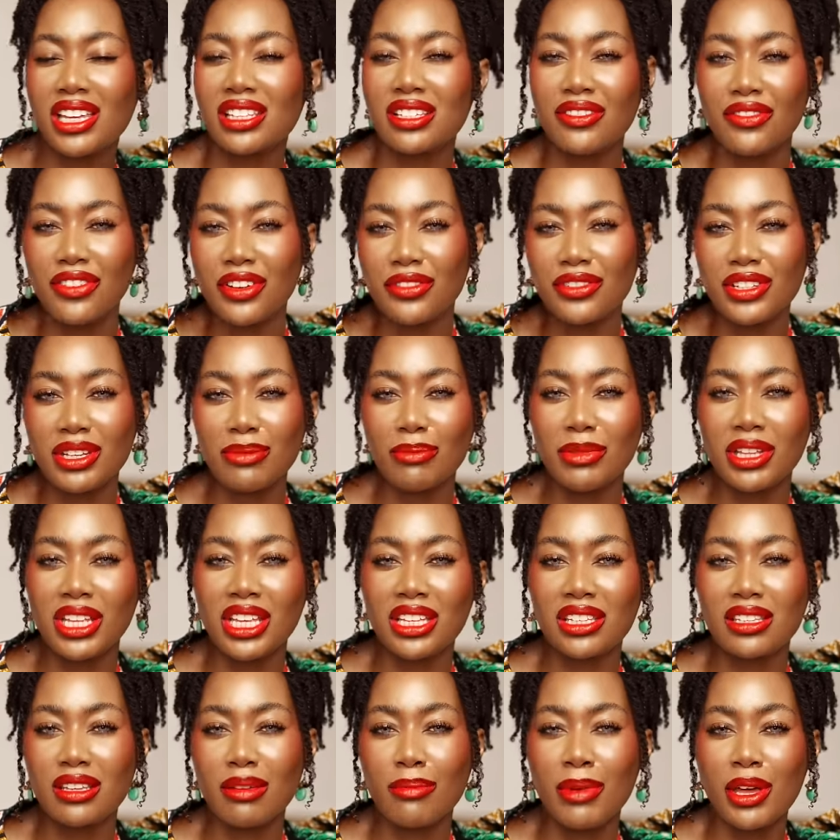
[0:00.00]
to 15
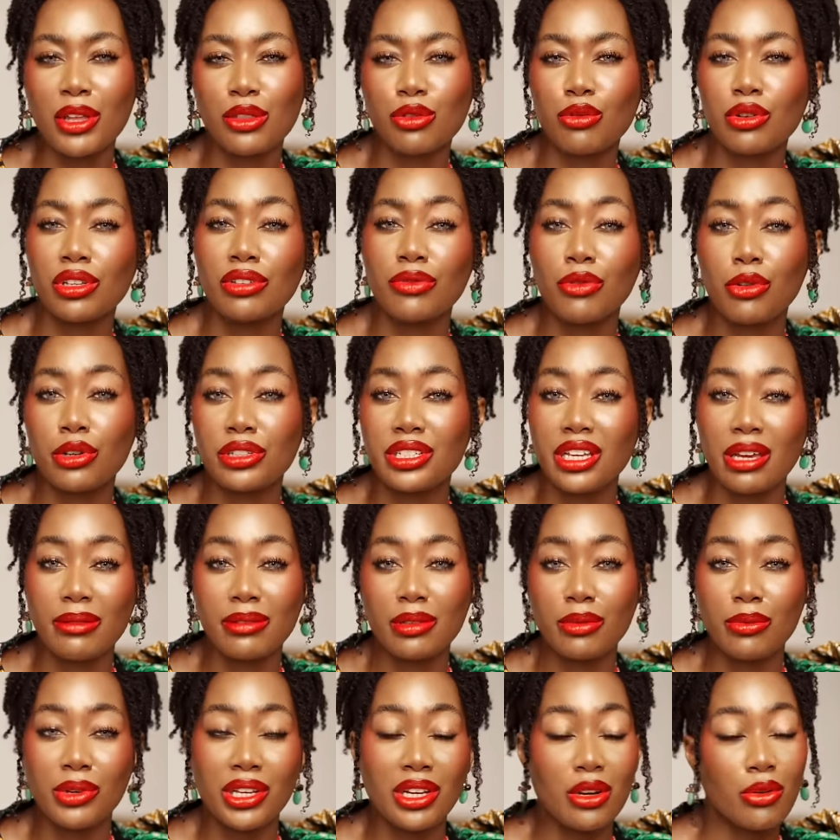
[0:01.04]
minutes about three to four times a
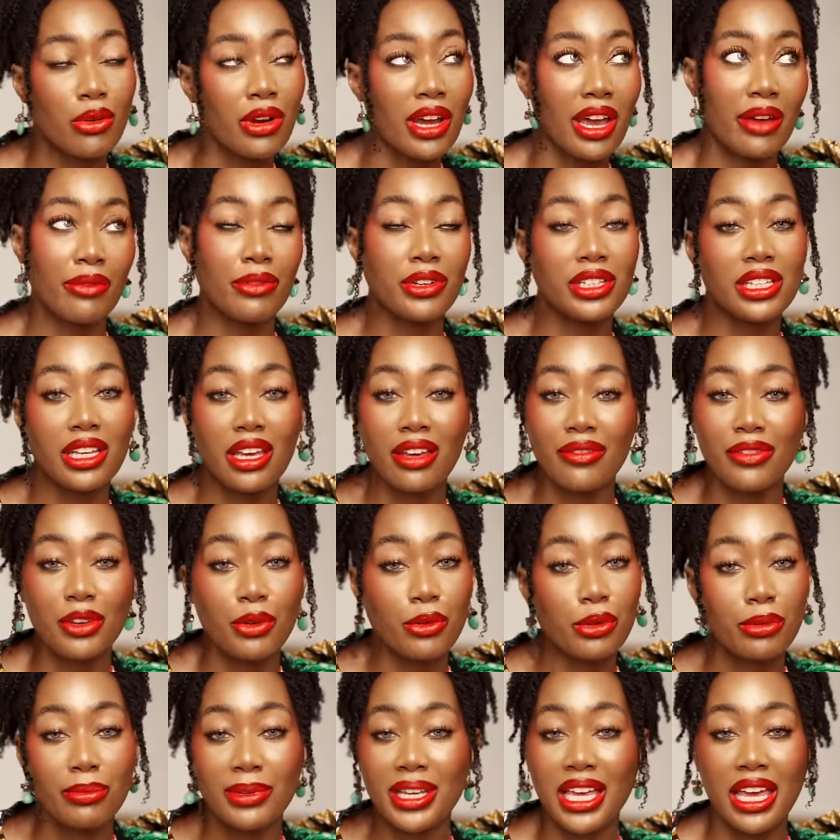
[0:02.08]
week or every day if you
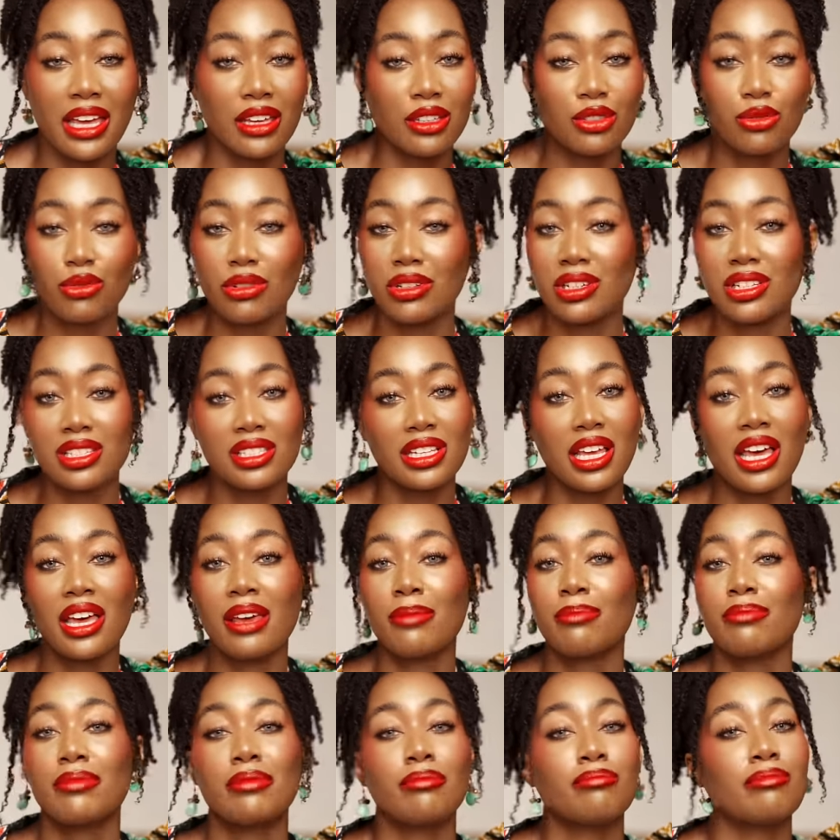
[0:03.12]
want to be extra, because
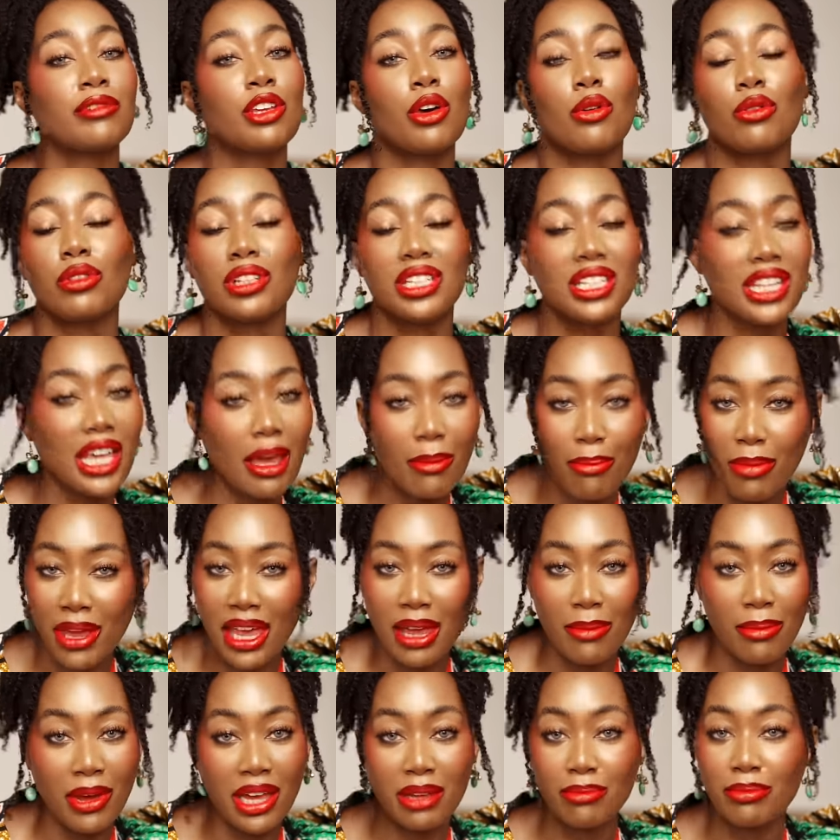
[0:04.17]
I'm totally that
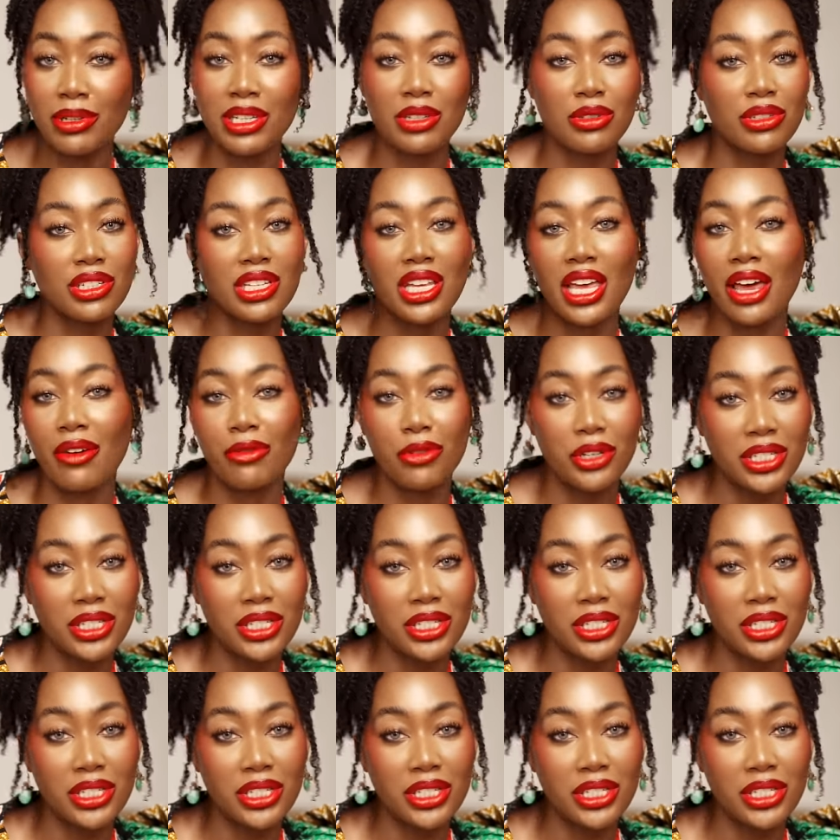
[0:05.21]
babe. I'd be using it every